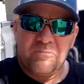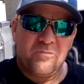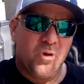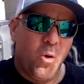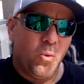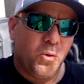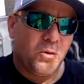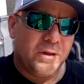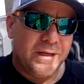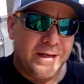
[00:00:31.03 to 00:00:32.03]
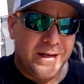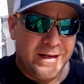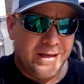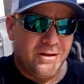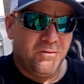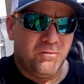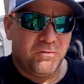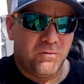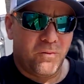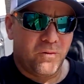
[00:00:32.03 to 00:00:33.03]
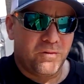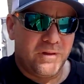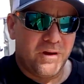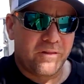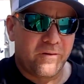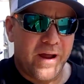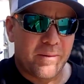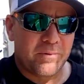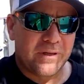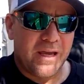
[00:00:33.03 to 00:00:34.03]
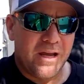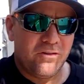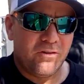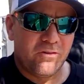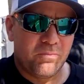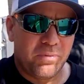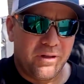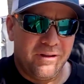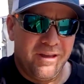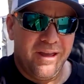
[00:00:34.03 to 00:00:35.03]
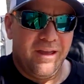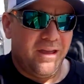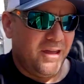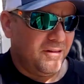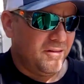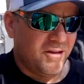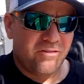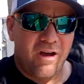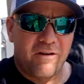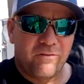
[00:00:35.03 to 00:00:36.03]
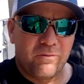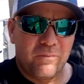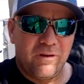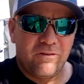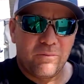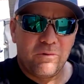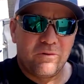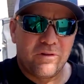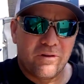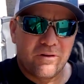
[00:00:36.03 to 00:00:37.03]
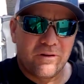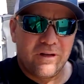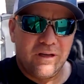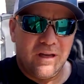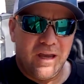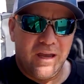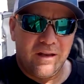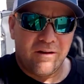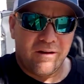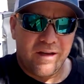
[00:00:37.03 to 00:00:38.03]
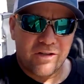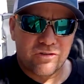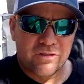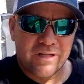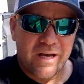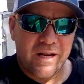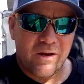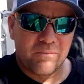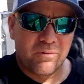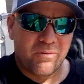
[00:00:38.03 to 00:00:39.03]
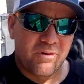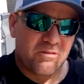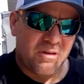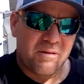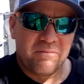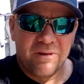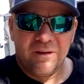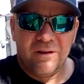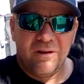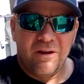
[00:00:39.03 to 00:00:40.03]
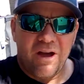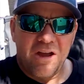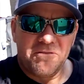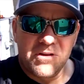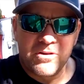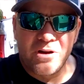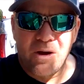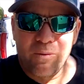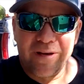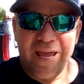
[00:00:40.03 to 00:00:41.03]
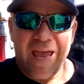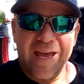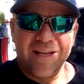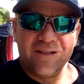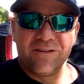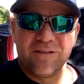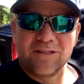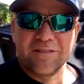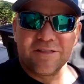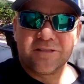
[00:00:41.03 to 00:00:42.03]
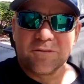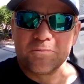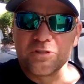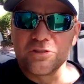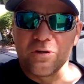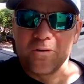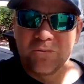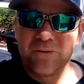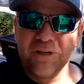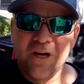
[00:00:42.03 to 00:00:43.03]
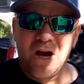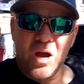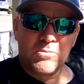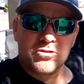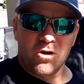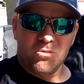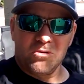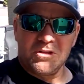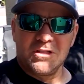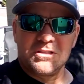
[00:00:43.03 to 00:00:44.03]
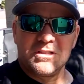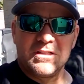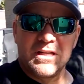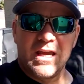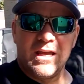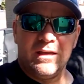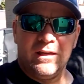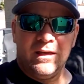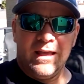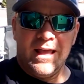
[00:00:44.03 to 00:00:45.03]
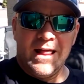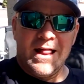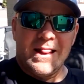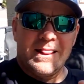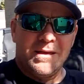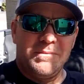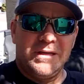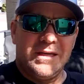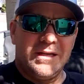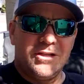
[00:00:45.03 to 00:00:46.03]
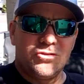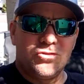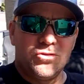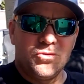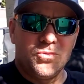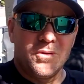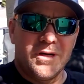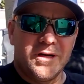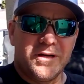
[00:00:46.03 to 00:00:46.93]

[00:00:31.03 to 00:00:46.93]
don't really need it for the other applications, but it does offer me some utility and extra tie down points that I figured I would add into this system. So I'm starting with this today. Let me get into